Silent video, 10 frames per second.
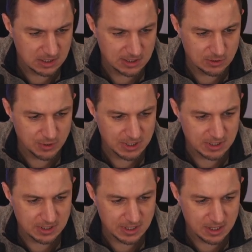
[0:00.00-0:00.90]

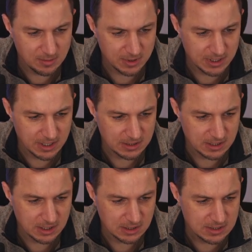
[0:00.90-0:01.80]
linguine e
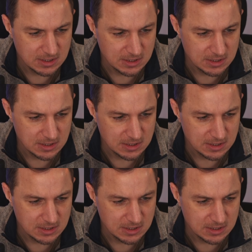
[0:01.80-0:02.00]
americana.